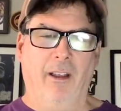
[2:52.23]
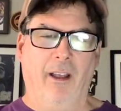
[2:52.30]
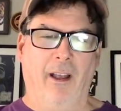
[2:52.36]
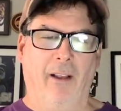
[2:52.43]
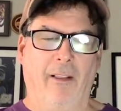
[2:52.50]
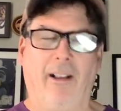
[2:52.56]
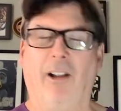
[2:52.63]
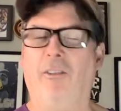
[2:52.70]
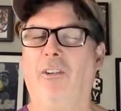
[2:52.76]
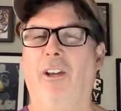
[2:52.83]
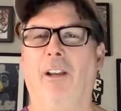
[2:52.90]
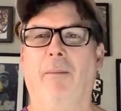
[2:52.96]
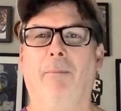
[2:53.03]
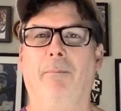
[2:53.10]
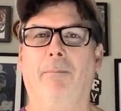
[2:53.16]
Like I
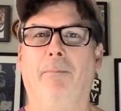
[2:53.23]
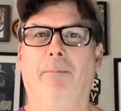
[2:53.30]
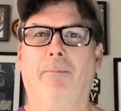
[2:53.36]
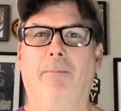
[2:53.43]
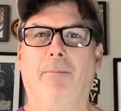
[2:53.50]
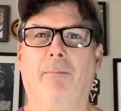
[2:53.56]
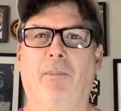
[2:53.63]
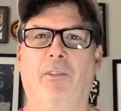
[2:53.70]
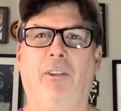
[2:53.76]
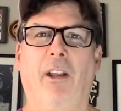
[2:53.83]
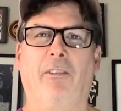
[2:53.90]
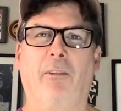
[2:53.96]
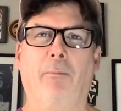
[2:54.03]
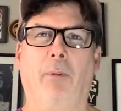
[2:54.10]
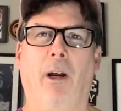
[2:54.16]
said,
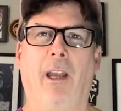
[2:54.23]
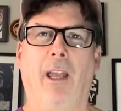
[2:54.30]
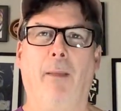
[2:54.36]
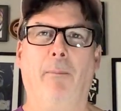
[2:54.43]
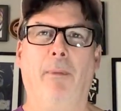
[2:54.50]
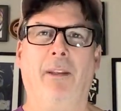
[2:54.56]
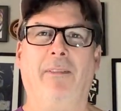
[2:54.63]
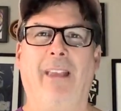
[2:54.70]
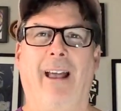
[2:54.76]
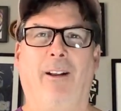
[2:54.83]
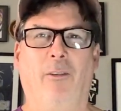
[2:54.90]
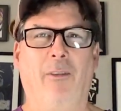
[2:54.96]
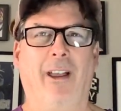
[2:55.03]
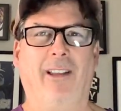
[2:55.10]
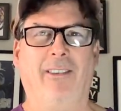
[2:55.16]
Stetson probably hadn't been
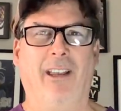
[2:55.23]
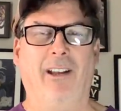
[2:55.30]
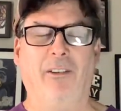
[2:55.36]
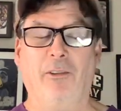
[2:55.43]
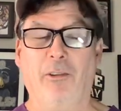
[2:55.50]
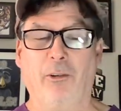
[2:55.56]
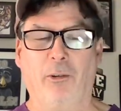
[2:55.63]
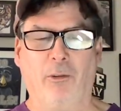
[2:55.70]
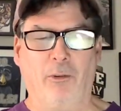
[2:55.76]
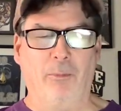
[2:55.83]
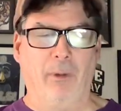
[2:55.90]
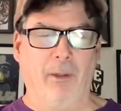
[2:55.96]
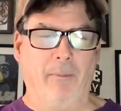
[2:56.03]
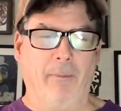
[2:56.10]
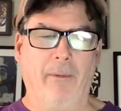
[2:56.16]
tackled like that in years.
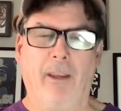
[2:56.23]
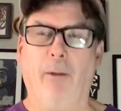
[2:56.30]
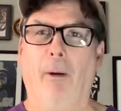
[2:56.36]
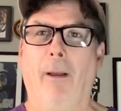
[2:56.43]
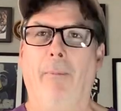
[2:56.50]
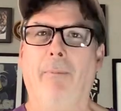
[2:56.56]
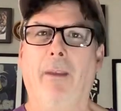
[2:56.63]
But anyway,